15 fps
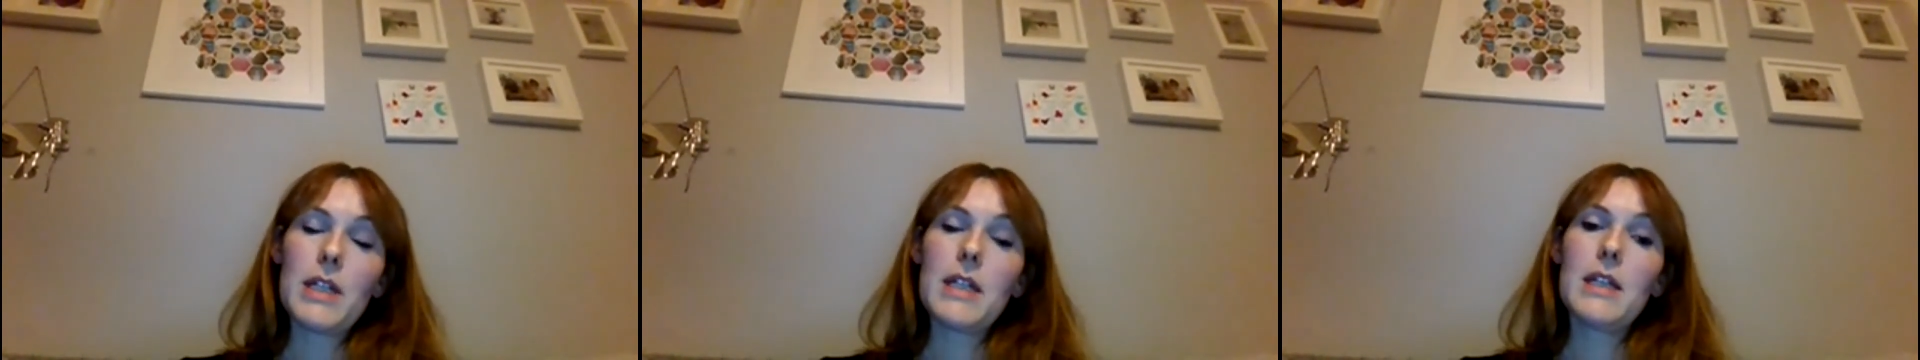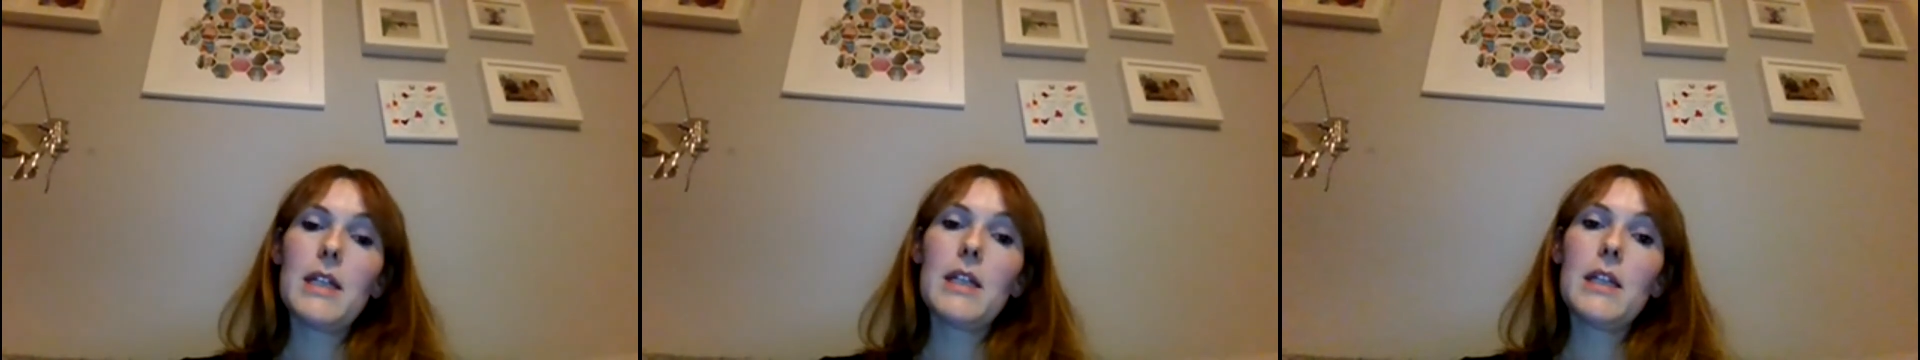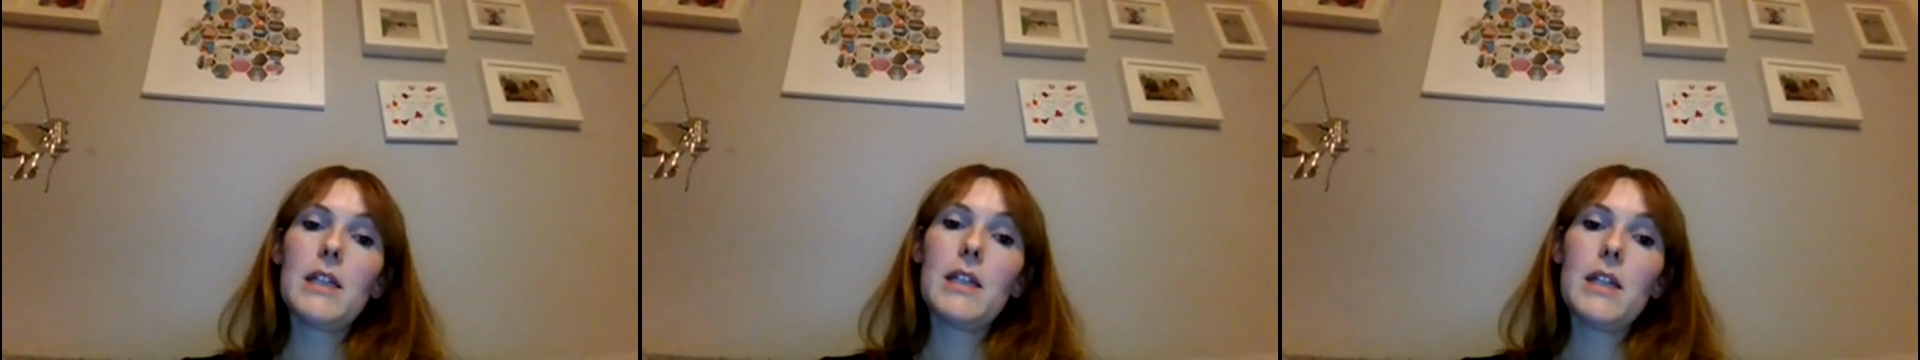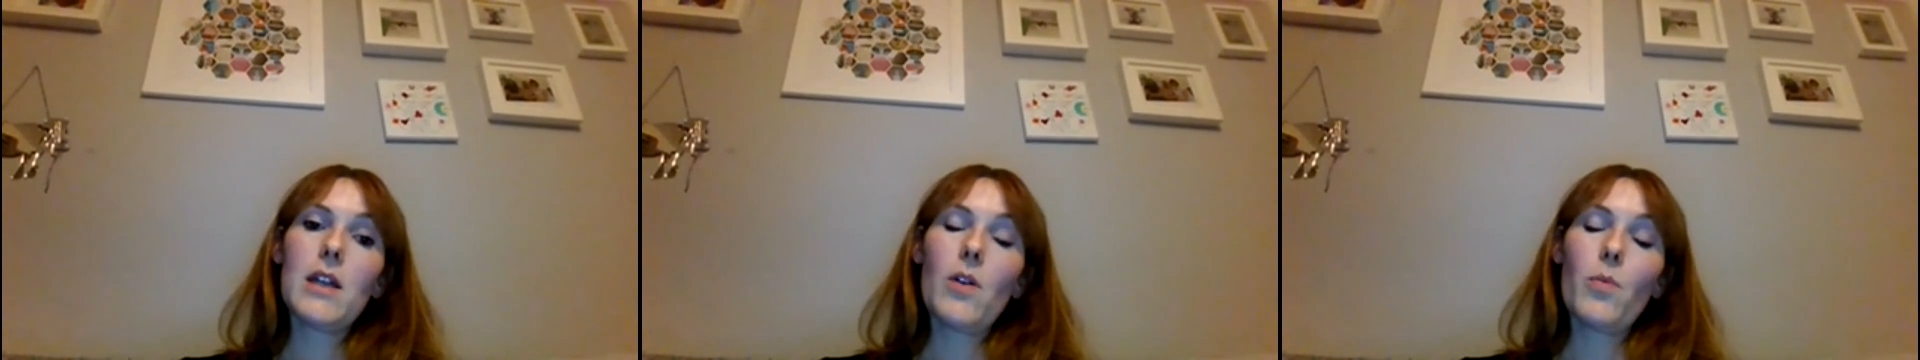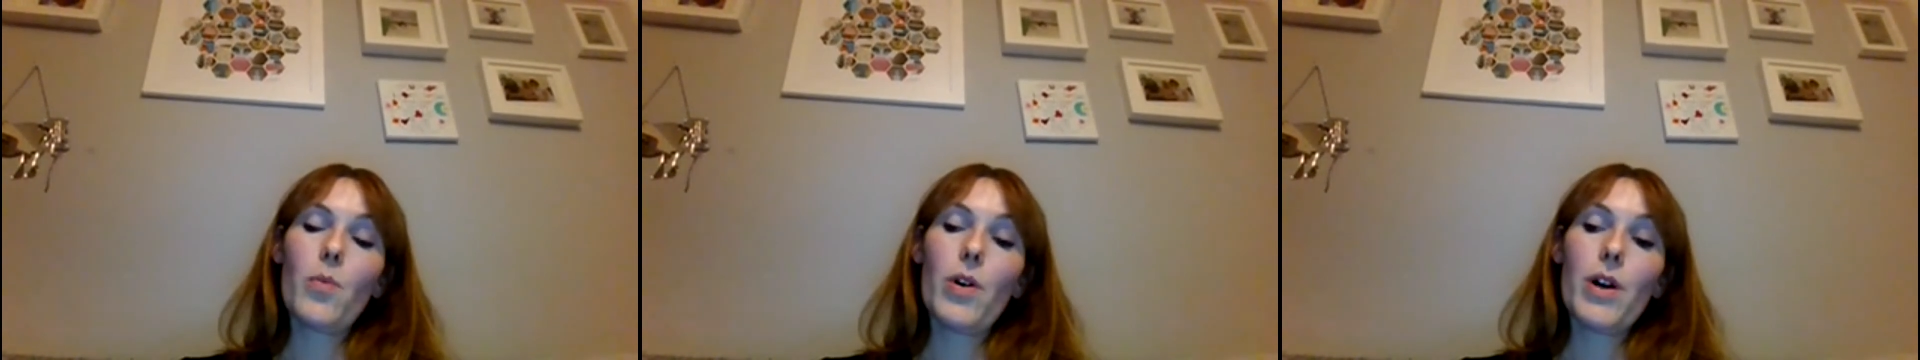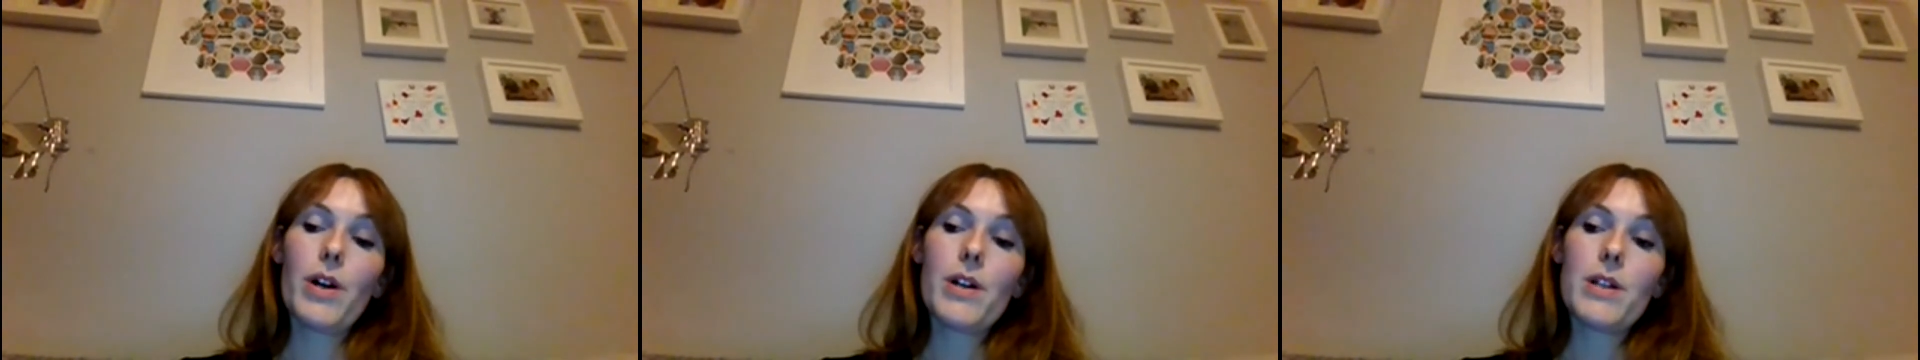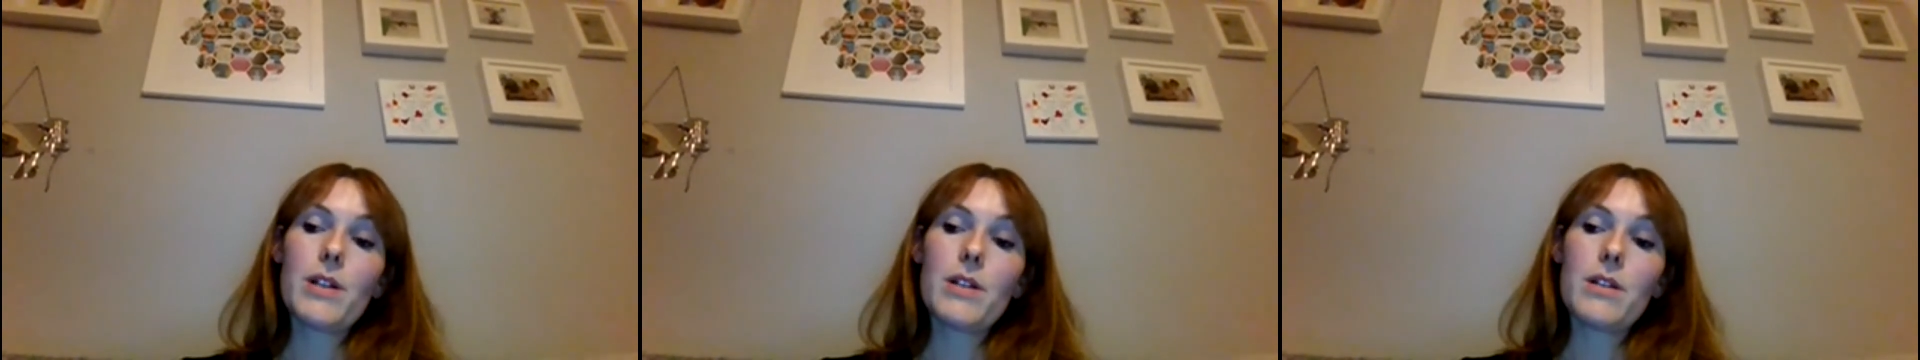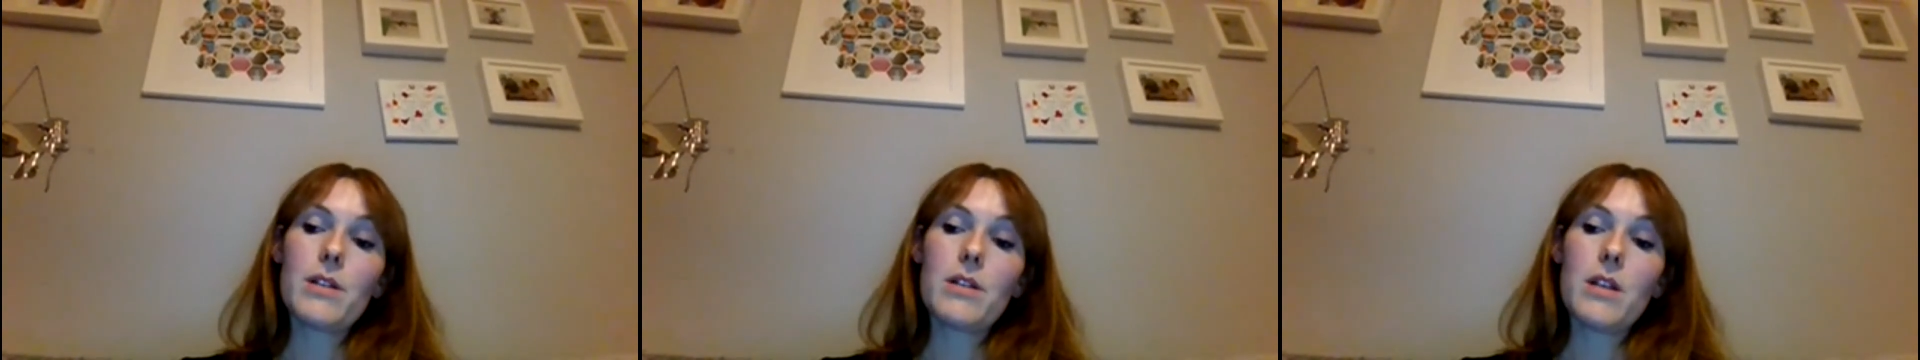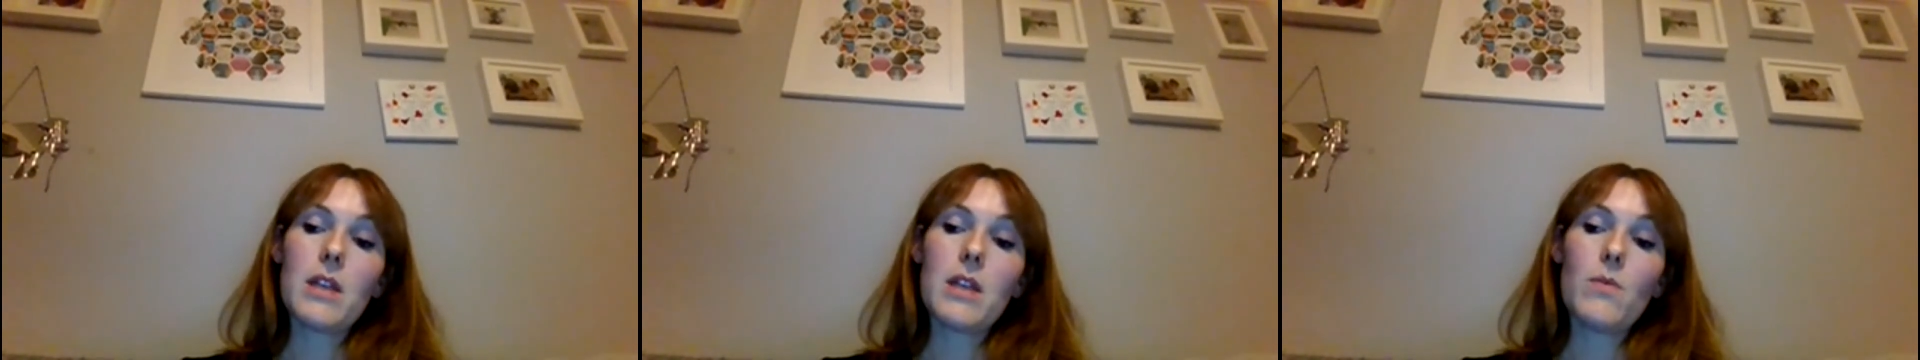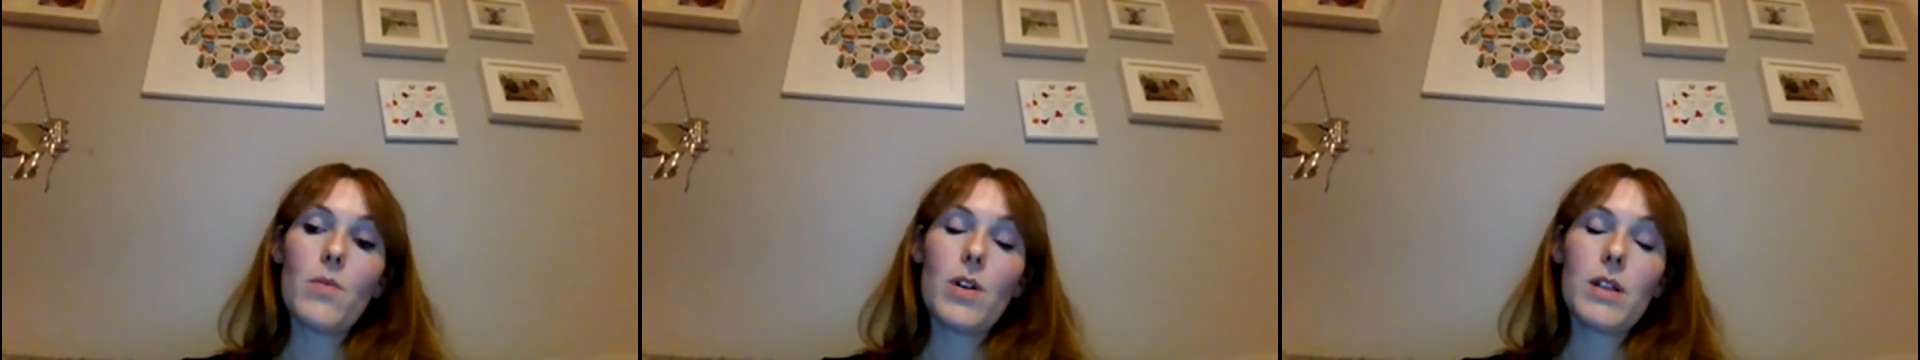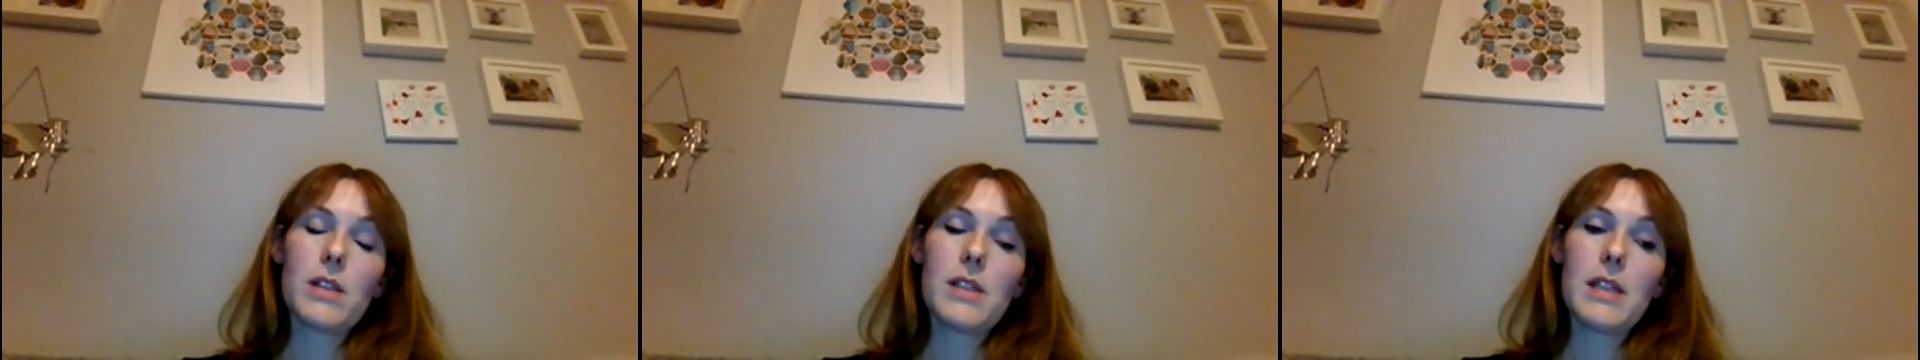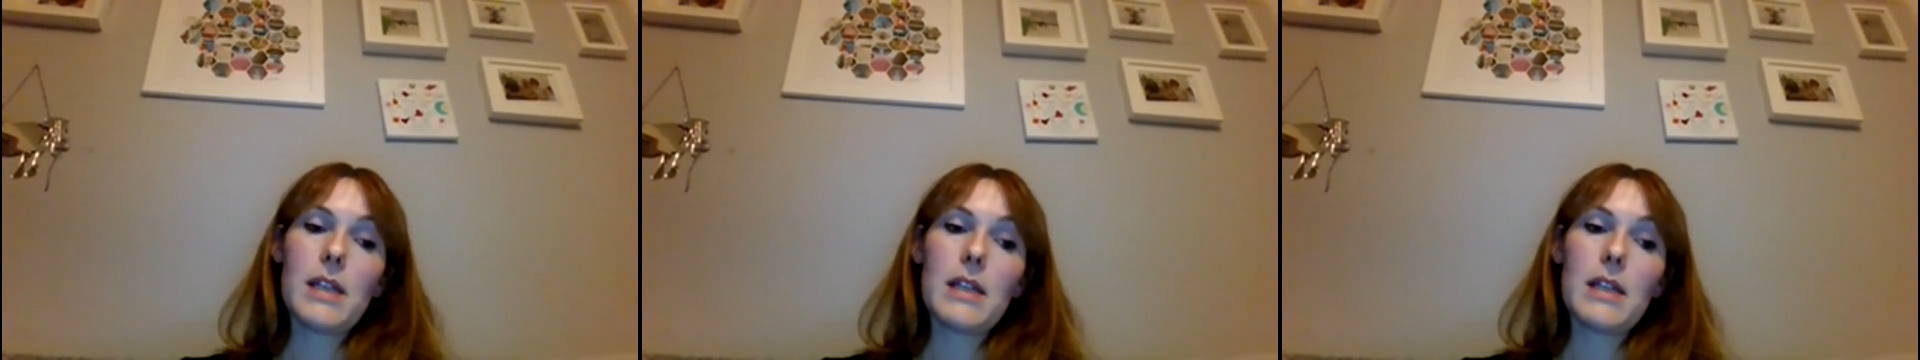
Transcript: he worked